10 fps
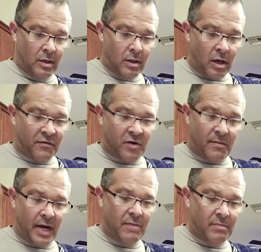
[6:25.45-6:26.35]
of
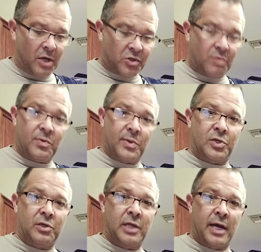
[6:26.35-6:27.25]
cremini mushrooms, which
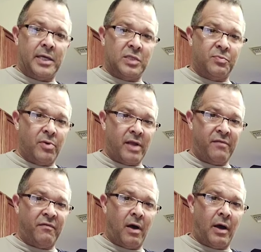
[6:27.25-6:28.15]
are diced pretty
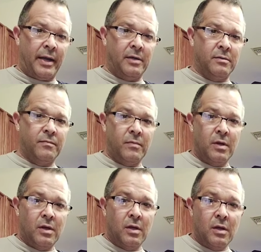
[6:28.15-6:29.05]
fine.
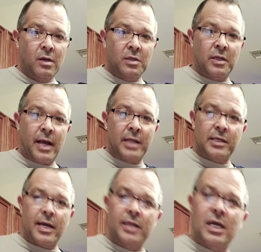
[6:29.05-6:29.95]
So
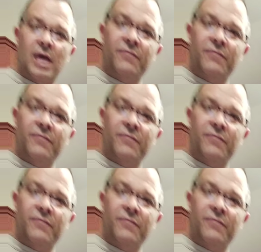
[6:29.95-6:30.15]
that's, hey Dave